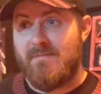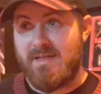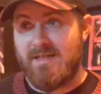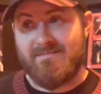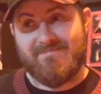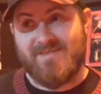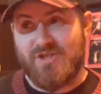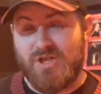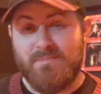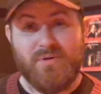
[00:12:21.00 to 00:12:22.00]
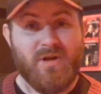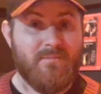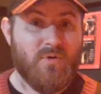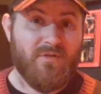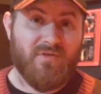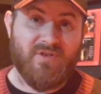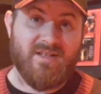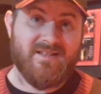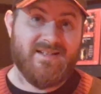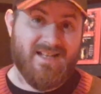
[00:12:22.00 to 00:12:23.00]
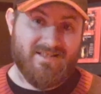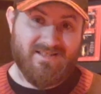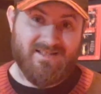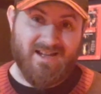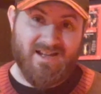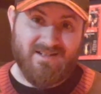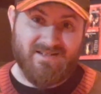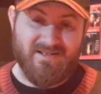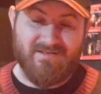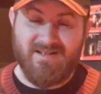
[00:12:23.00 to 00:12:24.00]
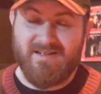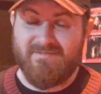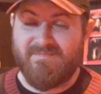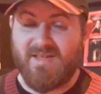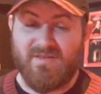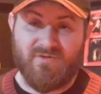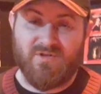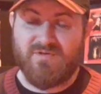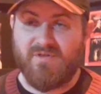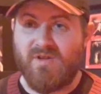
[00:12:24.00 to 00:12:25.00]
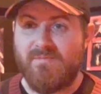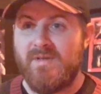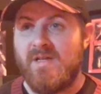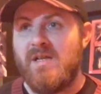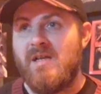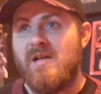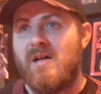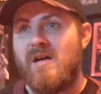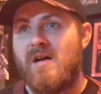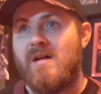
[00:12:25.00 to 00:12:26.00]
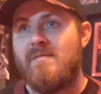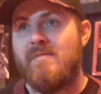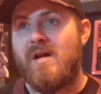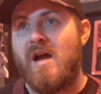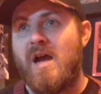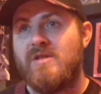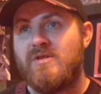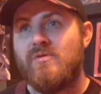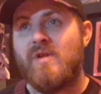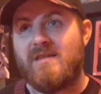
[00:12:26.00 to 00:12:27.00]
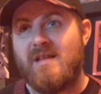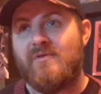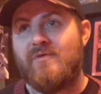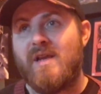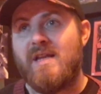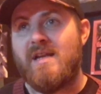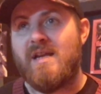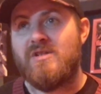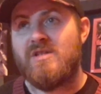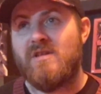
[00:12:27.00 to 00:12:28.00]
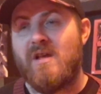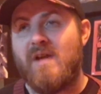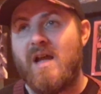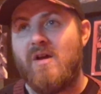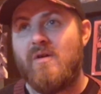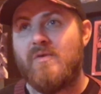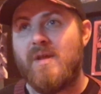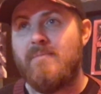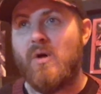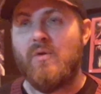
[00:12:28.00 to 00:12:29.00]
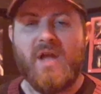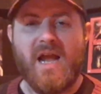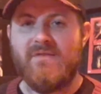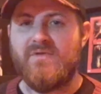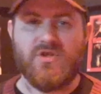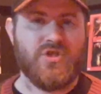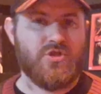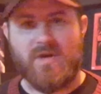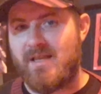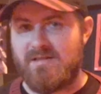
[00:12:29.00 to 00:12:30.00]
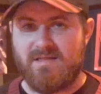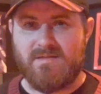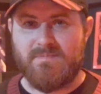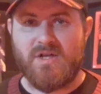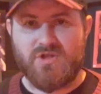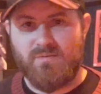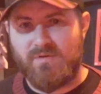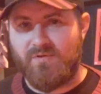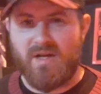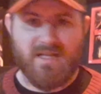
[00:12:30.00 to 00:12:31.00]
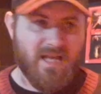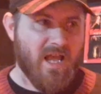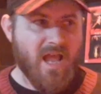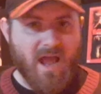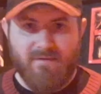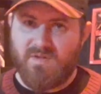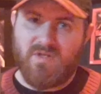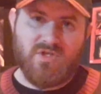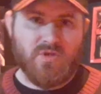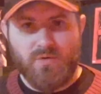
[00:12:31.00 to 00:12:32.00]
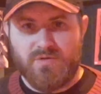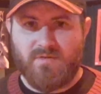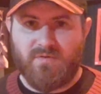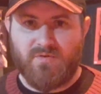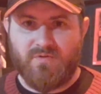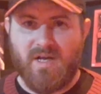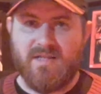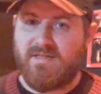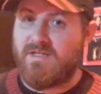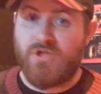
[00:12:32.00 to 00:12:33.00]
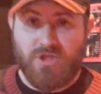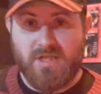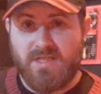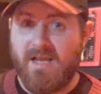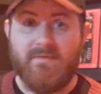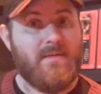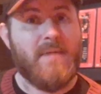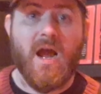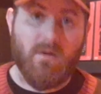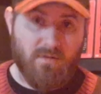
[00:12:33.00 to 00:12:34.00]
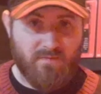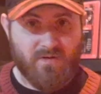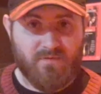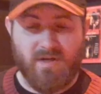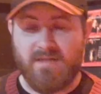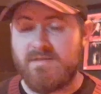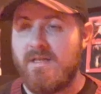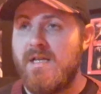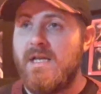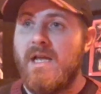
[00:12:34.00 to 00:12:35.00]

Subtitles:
mean, she put up more of a fight than Nancy kind of did, right, in the first film. I do like that fight, and I just love how they both have their strengths, especially with Freddy having the souls of her friends, and she's having the power of their friends.